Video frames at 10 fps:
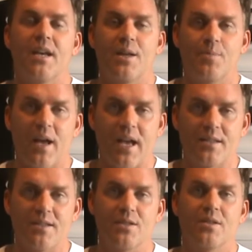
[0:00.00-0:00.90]
and
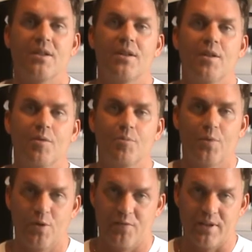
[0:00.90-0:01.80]
passes
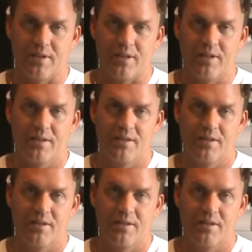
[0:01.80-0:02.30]
perfectly.